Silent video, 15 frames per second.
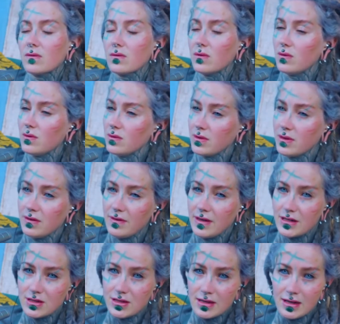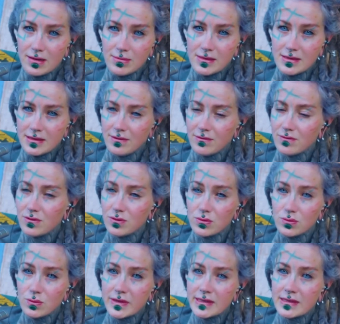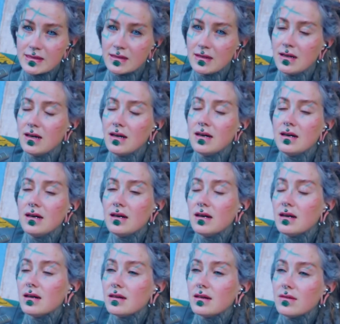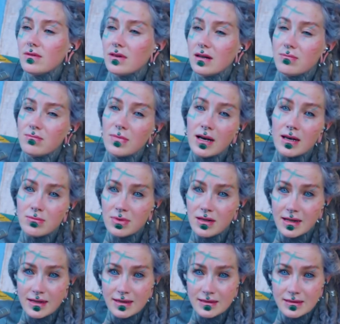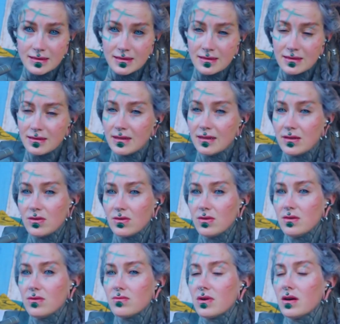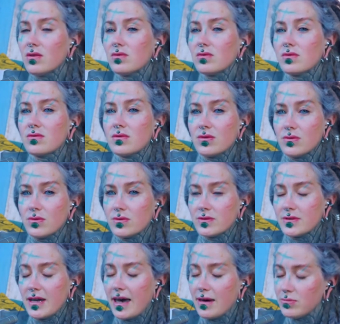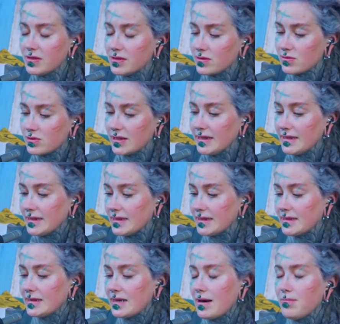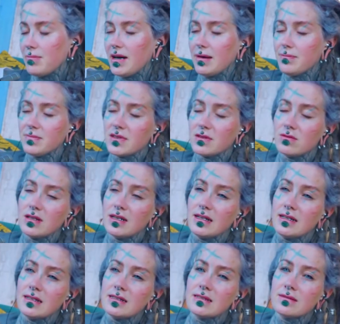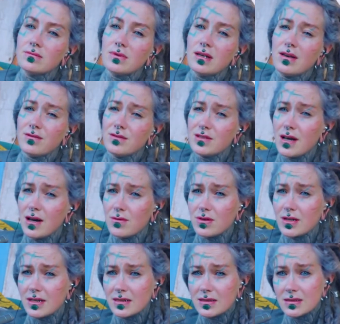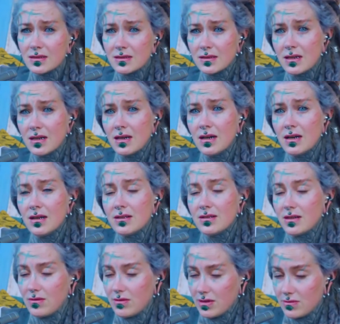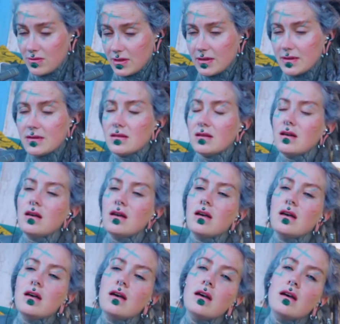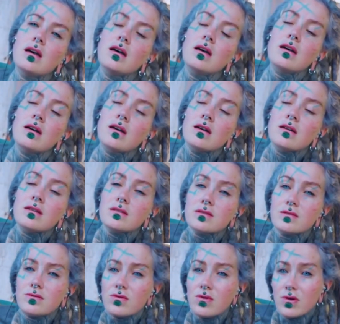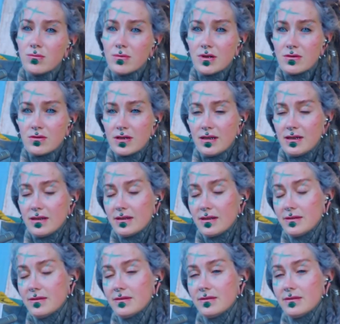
Or the vegetables and fruits. Even at my place, here all around grows apple trees, plum trees, we have cherries, cherry trees, strawberry,